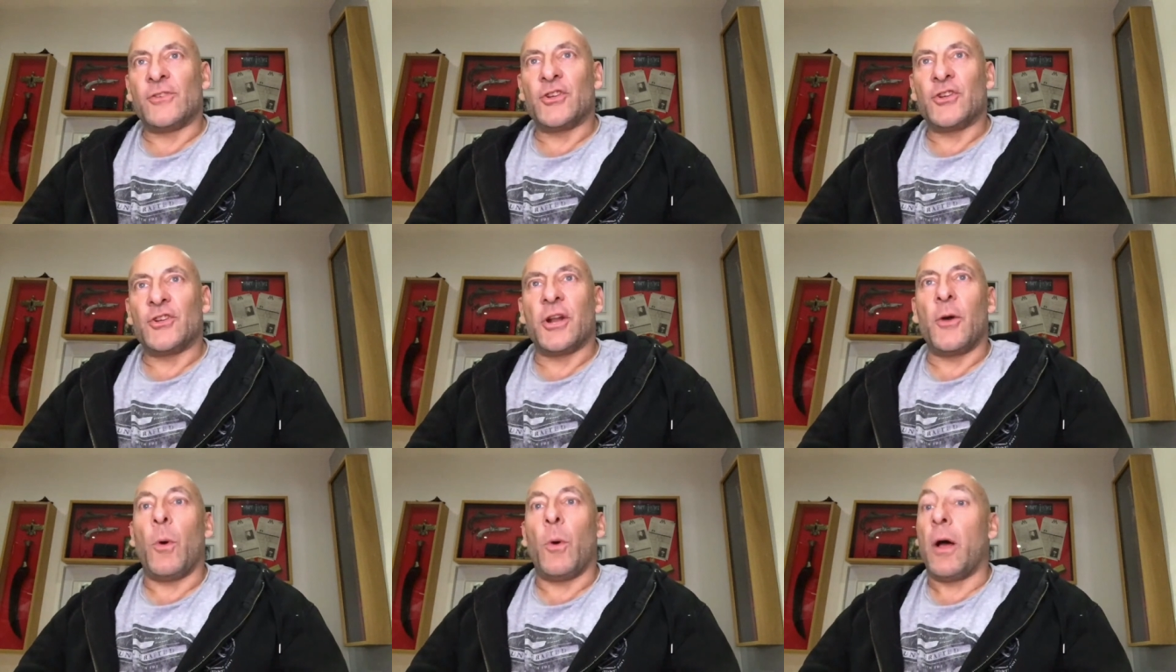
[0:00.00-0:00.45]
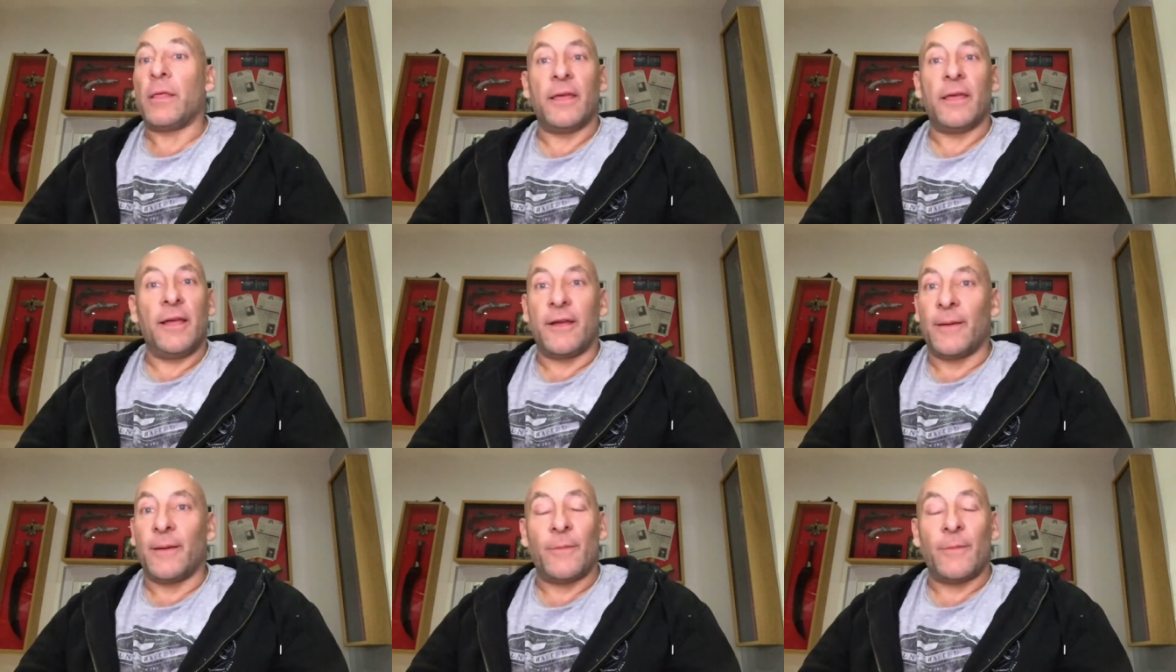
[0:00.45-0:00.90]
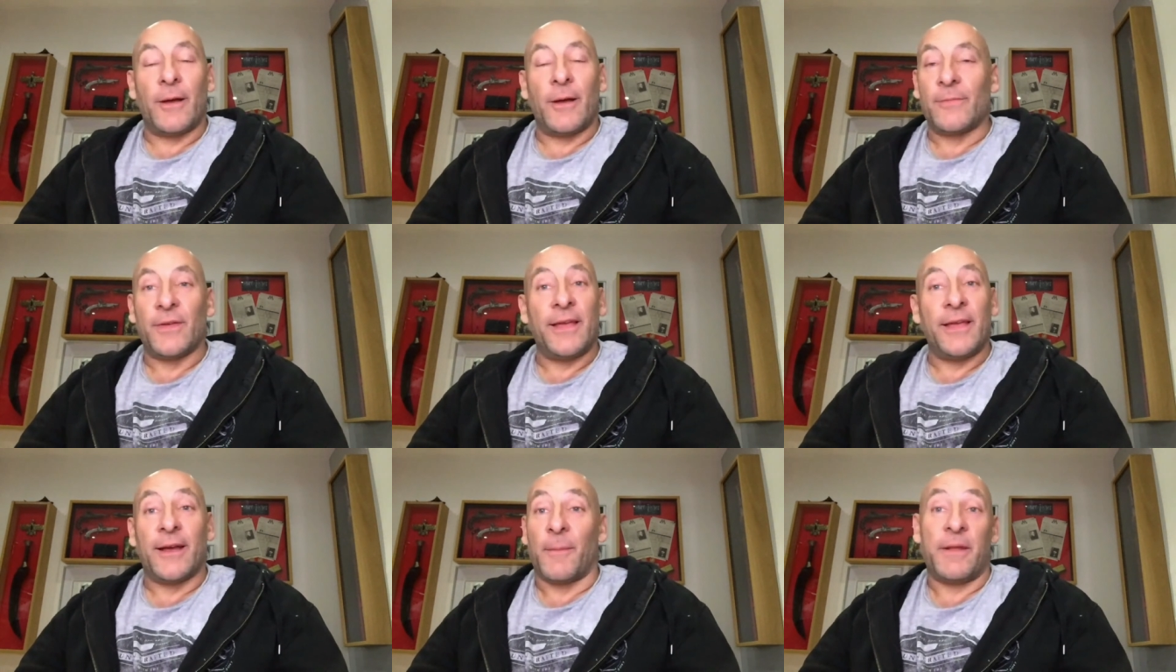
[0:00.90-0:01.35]
Do you know what? I think I'm
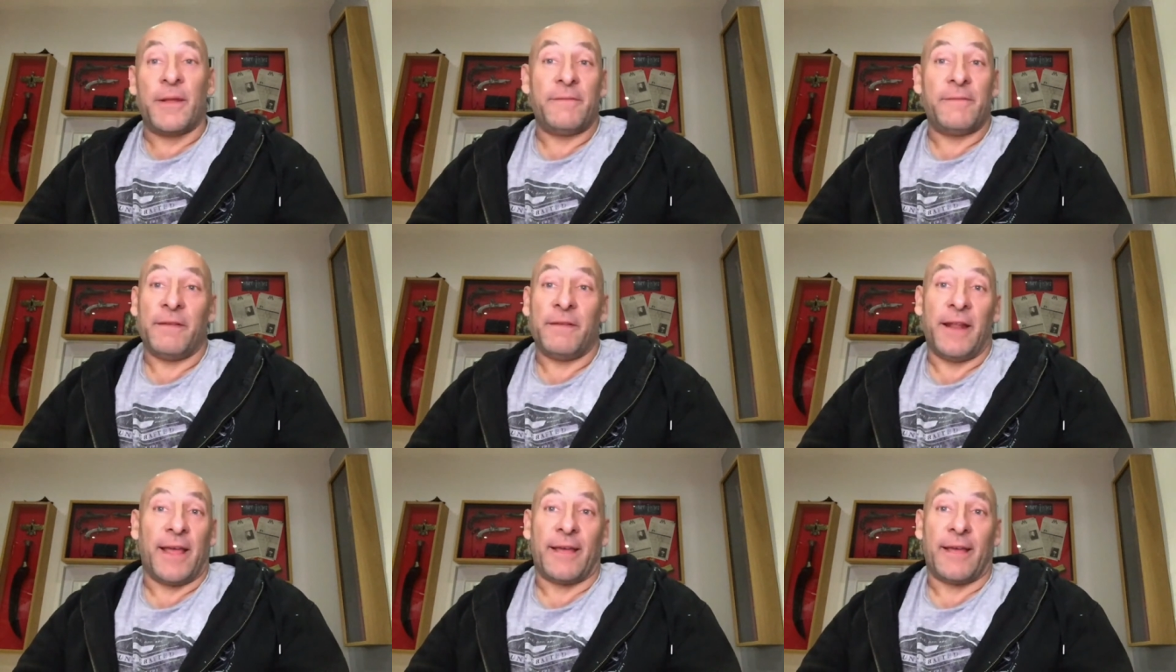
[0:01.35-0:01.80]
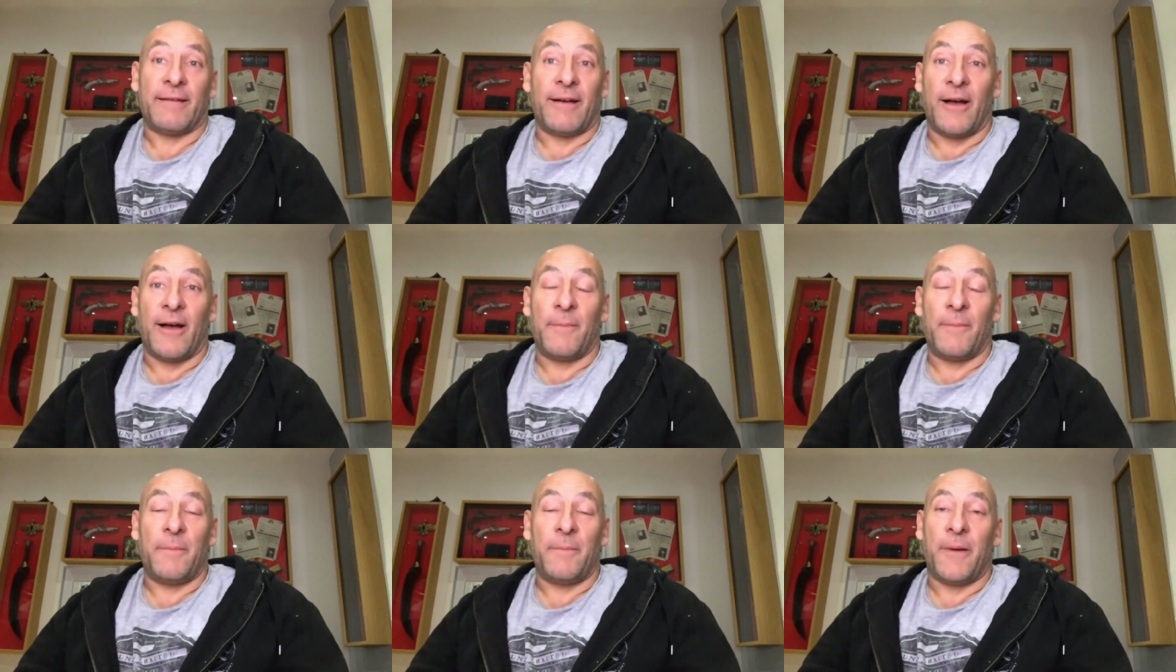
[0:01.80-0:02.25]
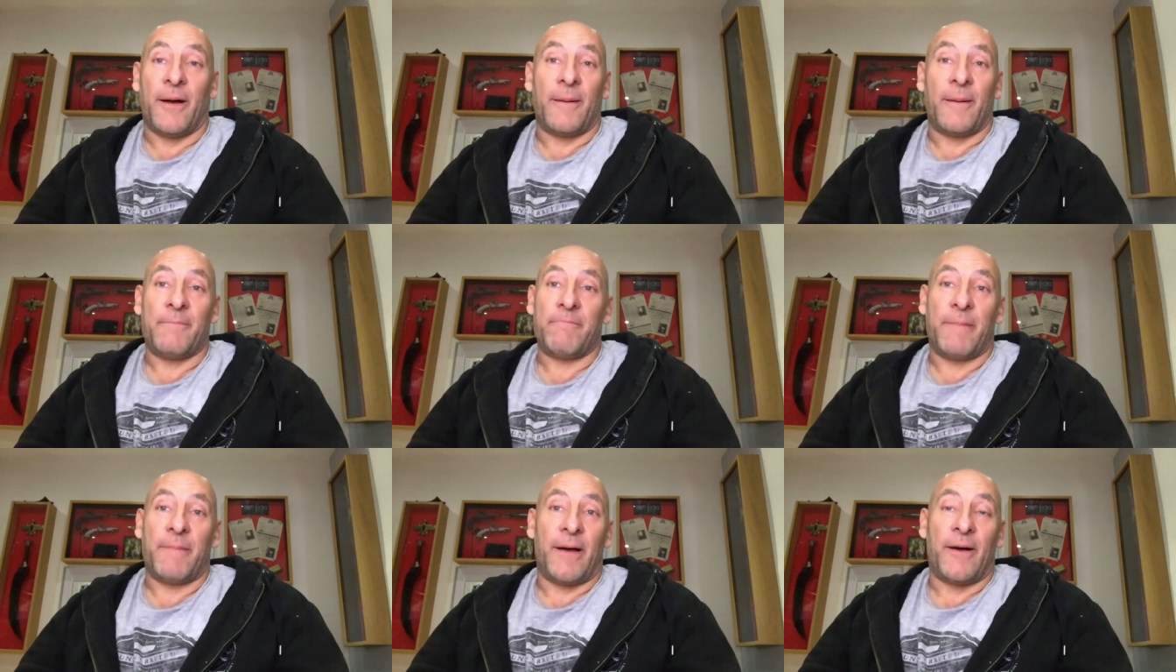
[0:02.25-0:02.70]
living it.
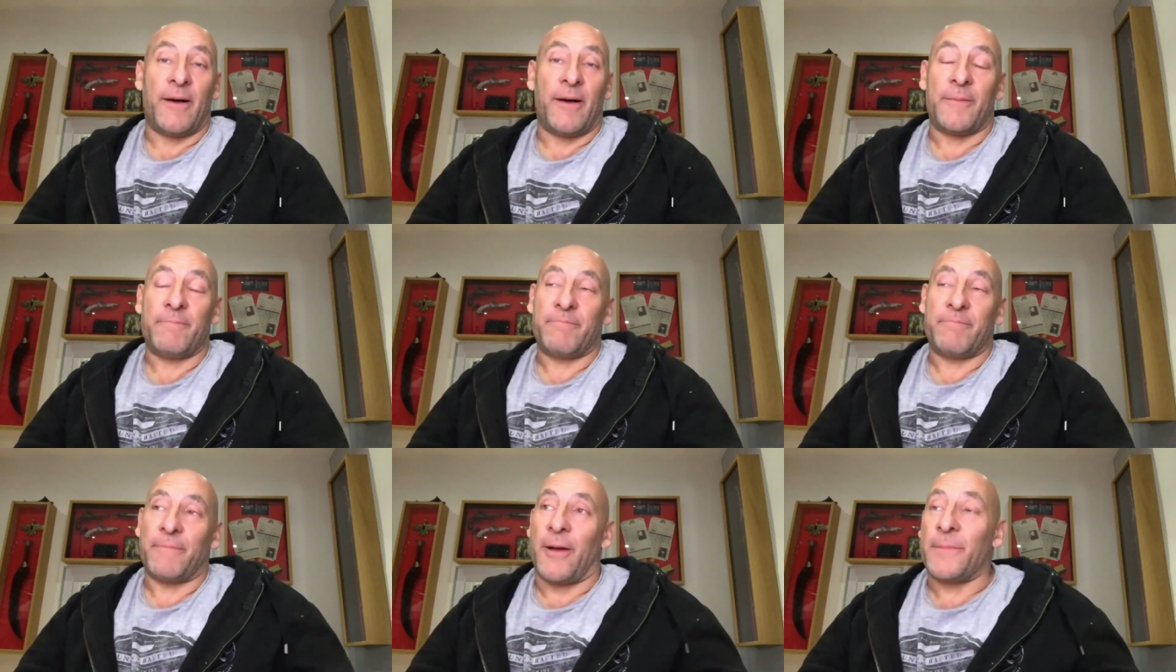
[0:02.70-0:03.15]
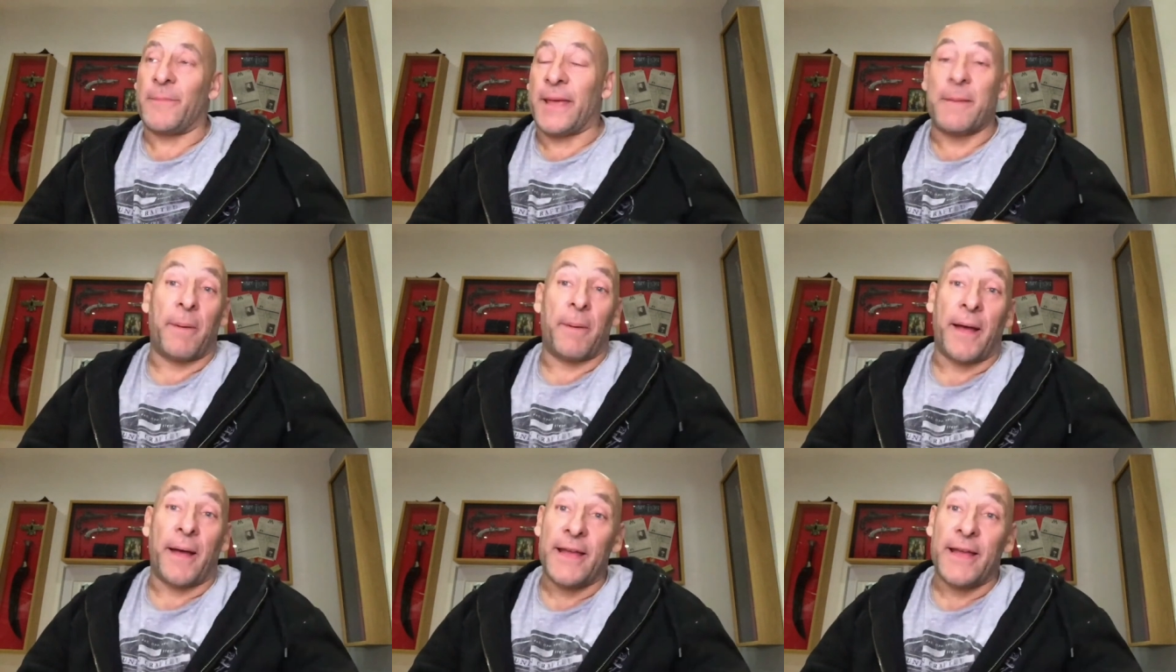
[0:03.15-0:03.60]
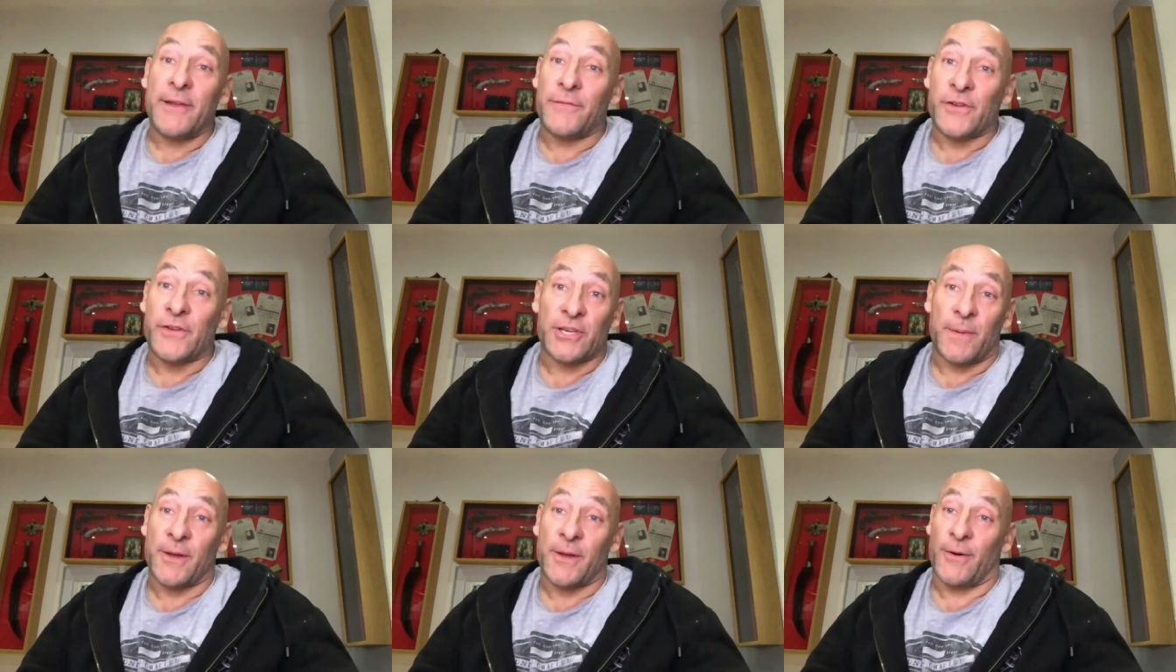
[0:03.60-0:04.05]
I'm getting paid
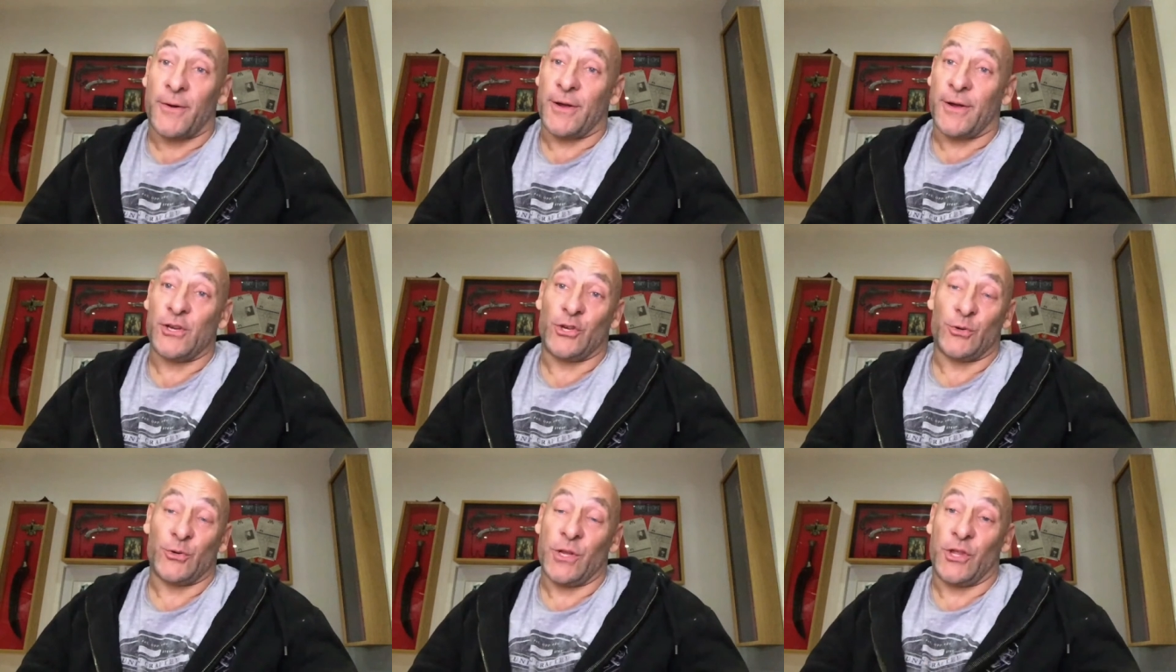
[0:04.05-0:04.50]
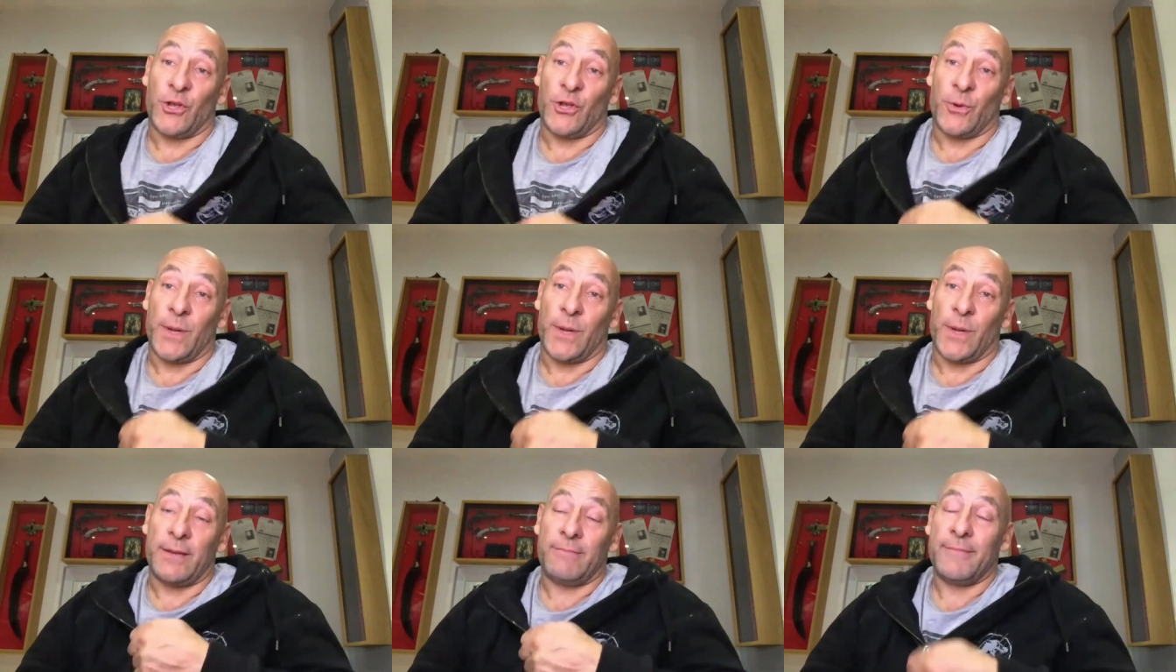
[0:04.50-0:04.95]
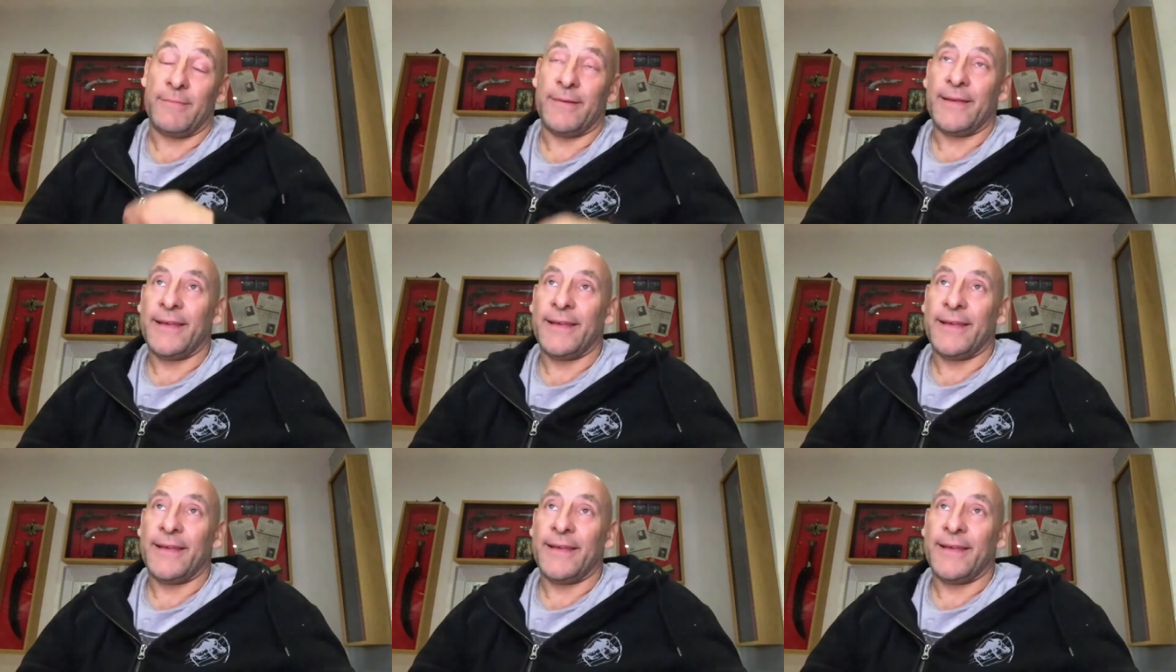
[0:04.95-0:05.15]
for something I enjoy doing.